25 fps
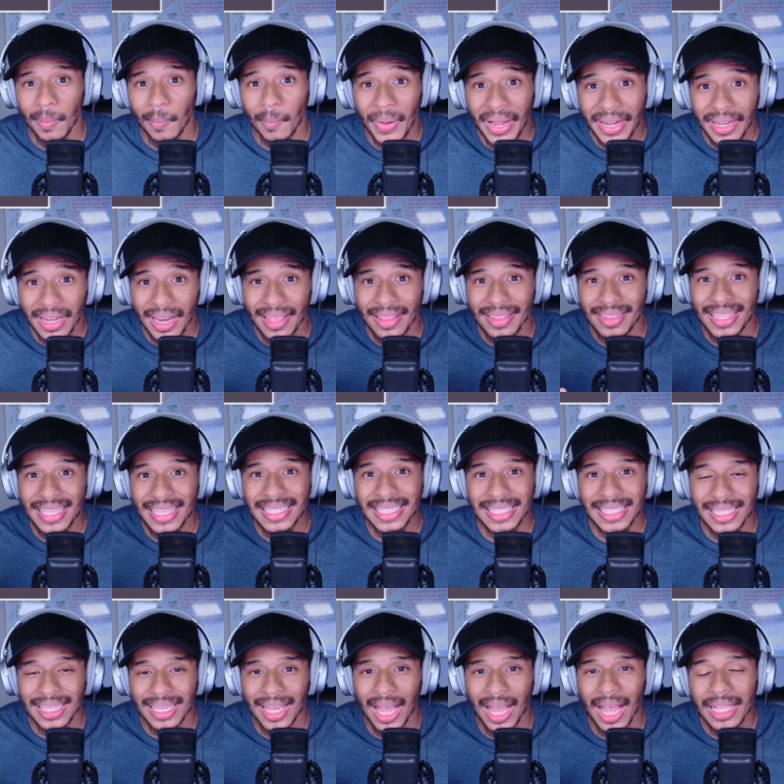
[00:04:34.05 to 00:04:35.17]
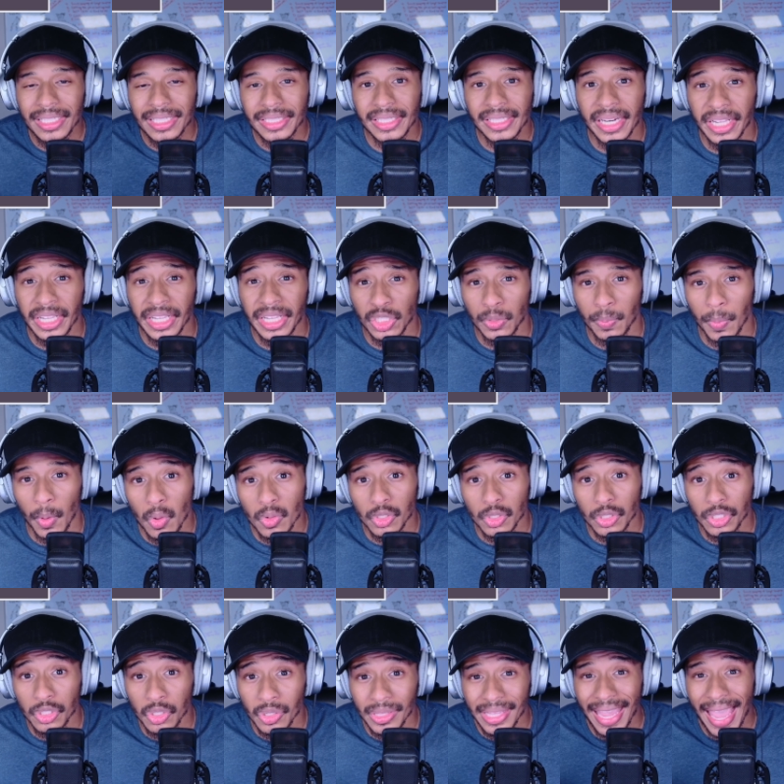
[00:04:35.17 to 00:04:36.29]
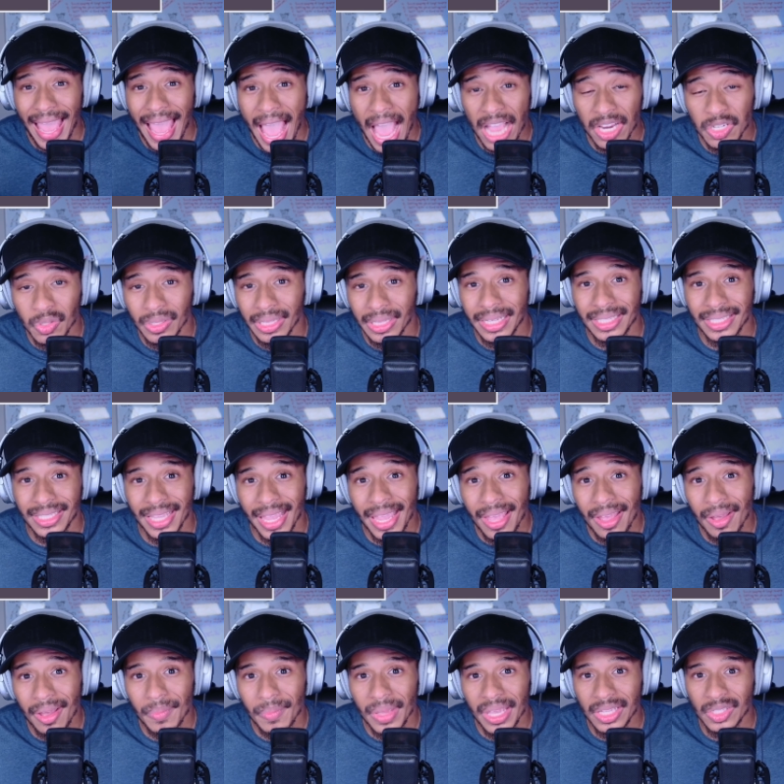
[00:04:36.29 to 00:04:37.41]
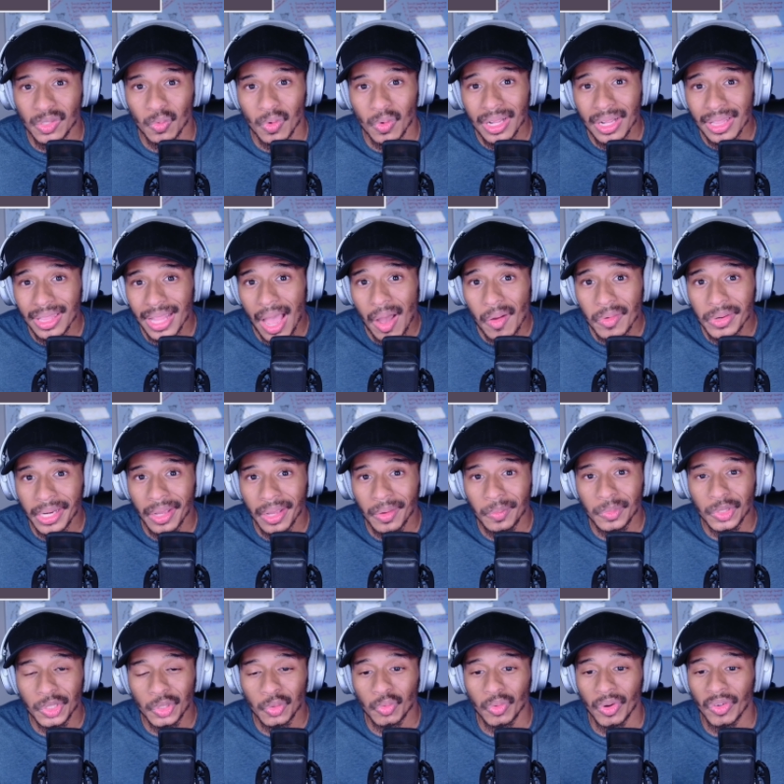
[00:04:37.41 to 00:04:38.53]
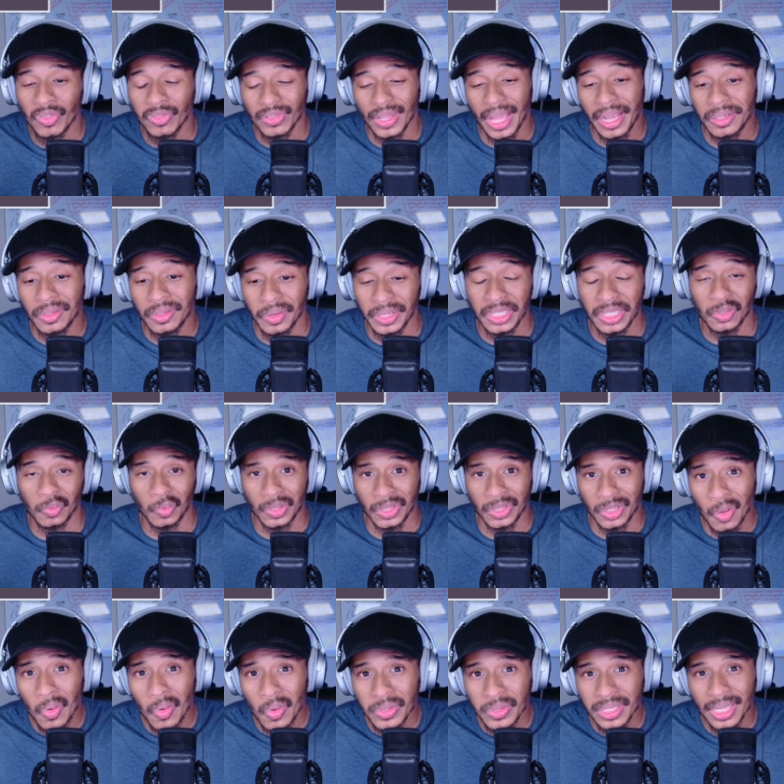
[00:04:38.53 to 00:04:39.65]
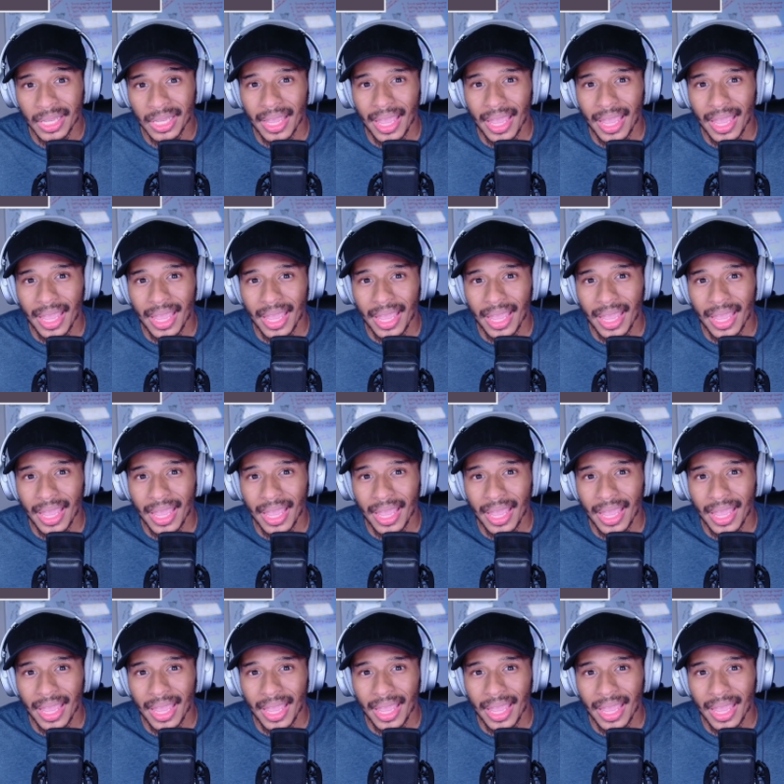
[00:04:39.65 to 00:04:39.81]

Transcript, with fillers: But this constant exposure to the actual exam is what allowed him to reflect on his results